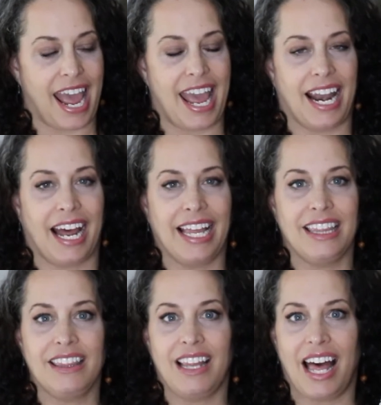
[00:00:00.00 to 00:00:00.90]
and I
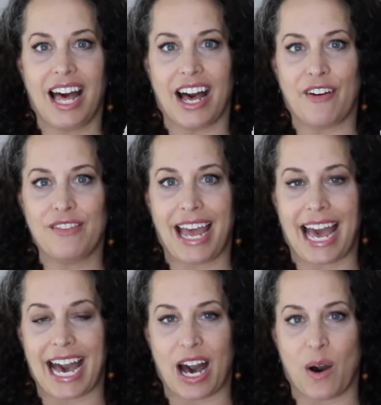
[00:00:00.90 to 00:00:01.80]
loved
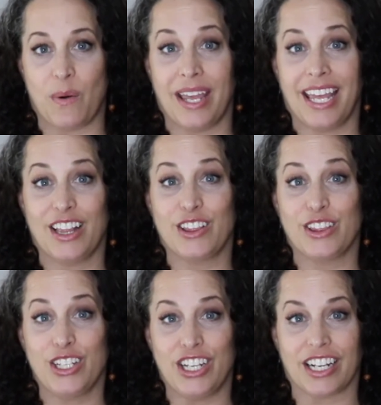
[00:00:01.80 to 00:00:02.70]
how it
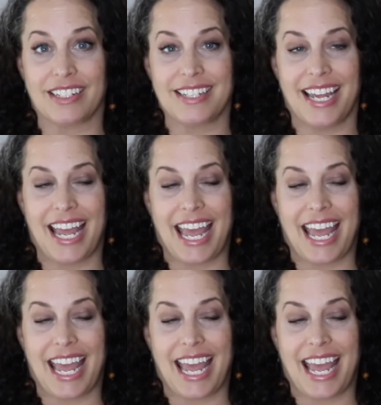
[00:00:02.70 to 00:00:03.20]
looked.